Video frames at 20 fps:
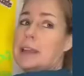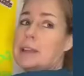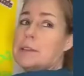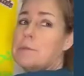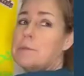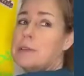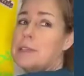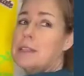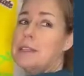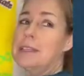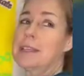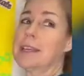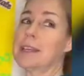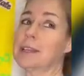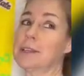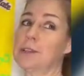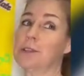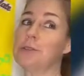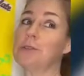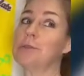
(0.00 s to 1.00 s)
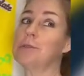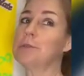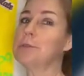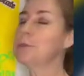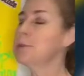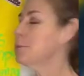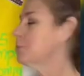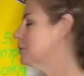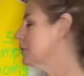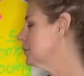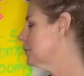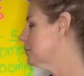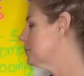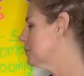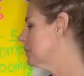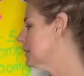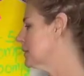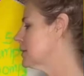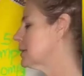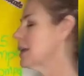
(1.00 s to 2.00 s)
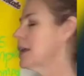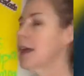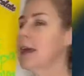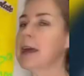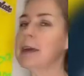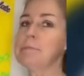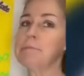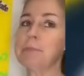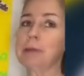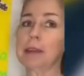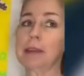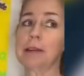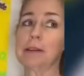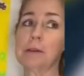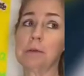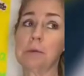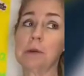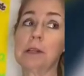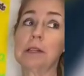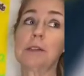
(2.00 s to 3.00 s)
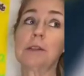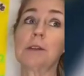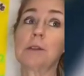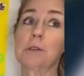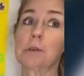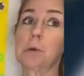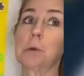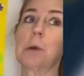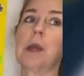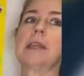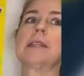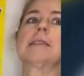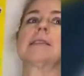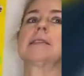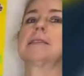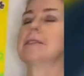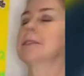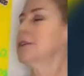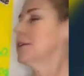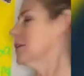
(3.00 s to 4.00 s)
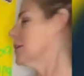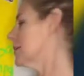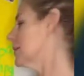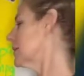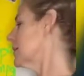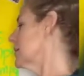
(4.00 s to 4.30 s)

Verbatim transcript: Plain ones get two Oompa Loompas and peanut ones are twice as good.